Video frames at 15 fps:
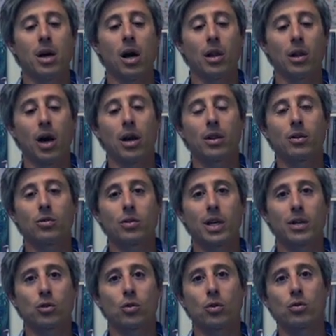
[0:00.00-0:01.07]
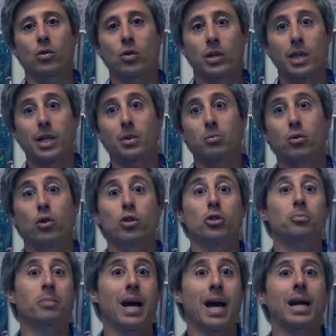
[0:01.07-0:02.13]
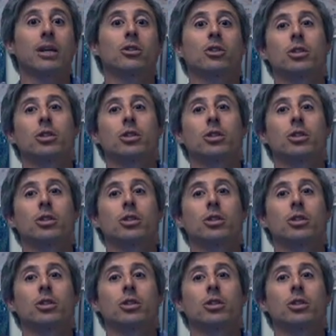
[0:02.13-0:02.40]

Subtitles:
A lot of those escrows are getting pushed back